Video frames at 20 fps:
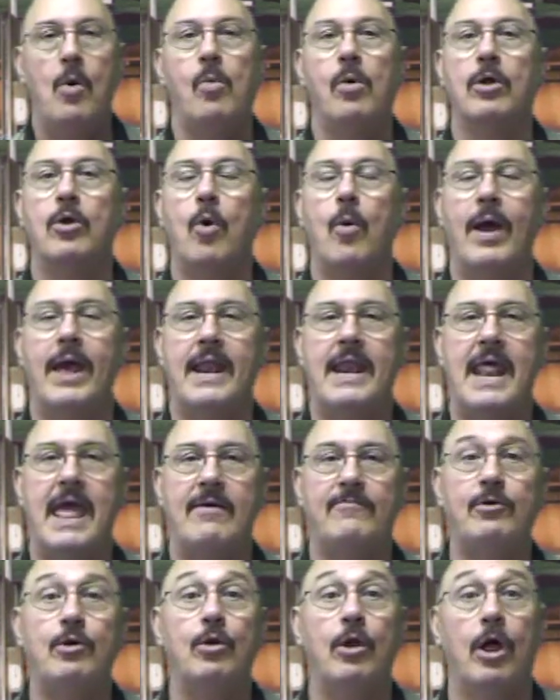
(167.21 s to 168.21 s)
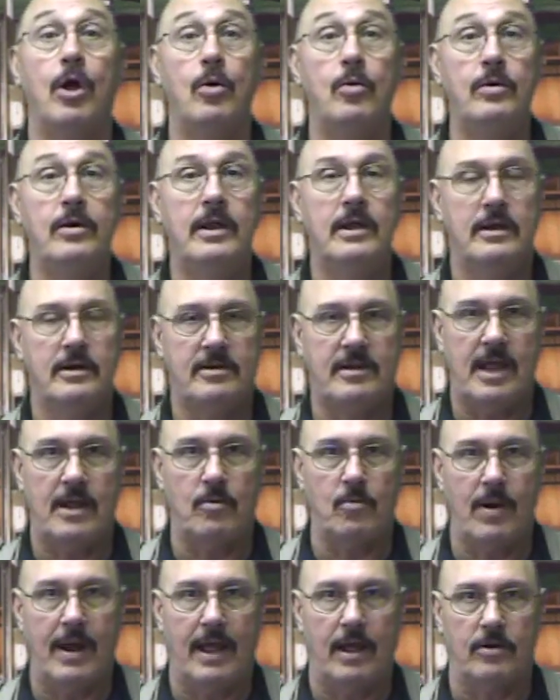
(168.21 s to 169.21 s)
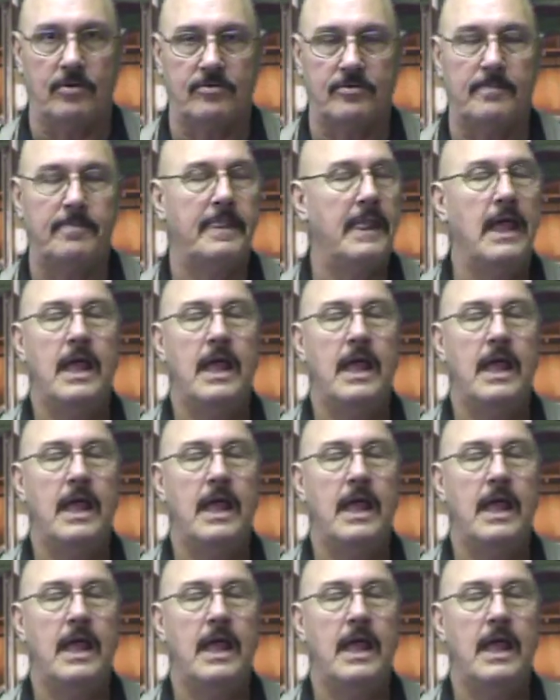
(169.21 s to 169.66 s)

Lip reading: we'll go ahead and have you load 10 rounds.